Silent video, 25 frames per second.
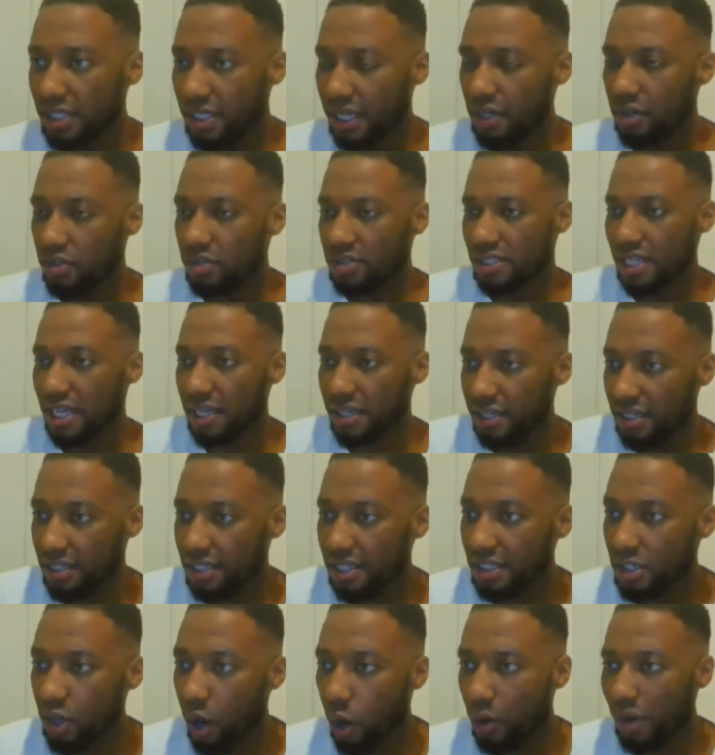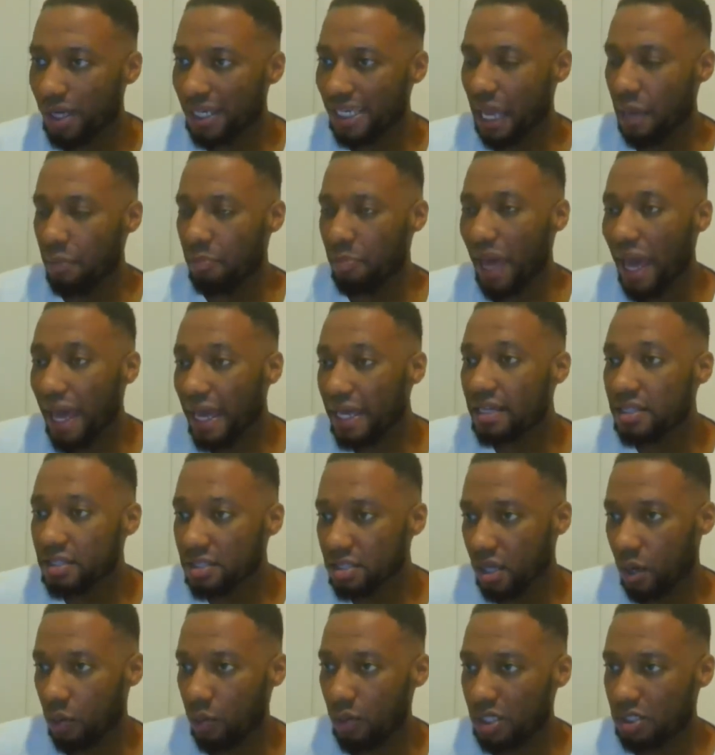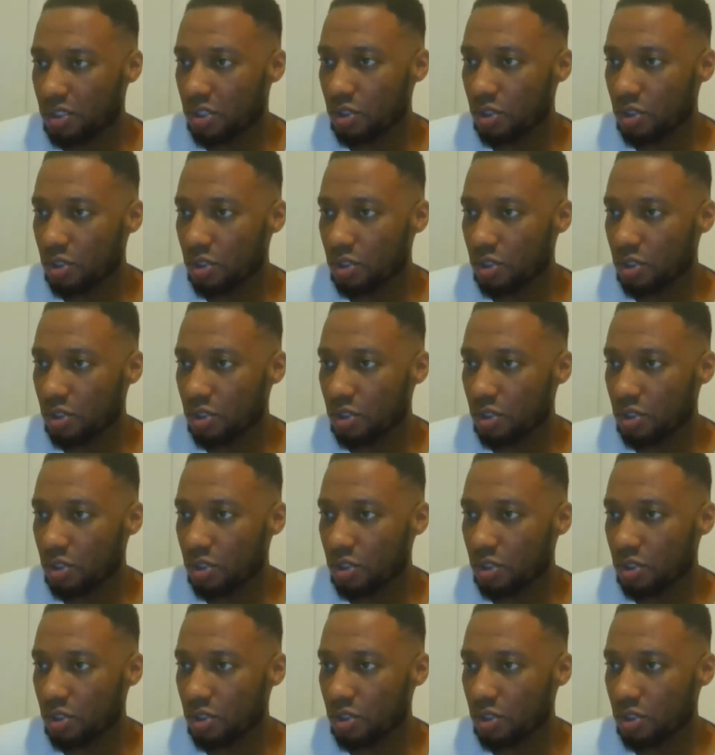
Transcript: They're not technically going. They're paying someone